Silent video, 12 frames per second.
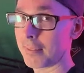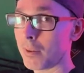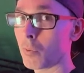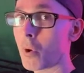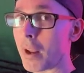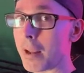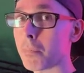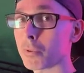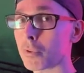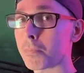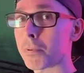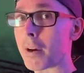they weren't able
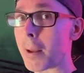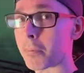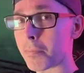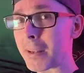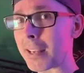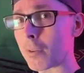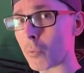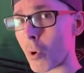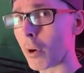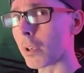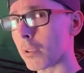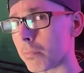to perhaps make it
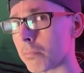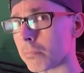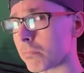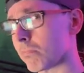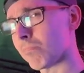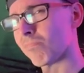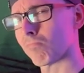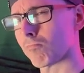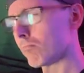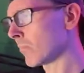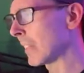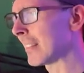work
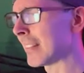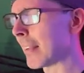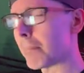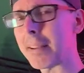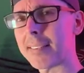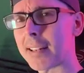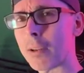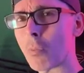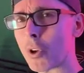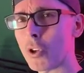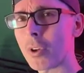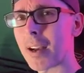is that basically
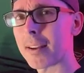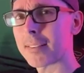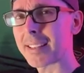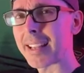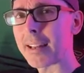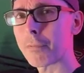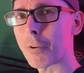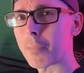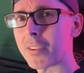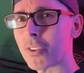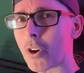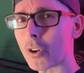what you guys are getting from
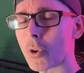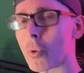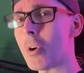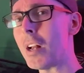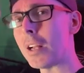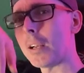this article?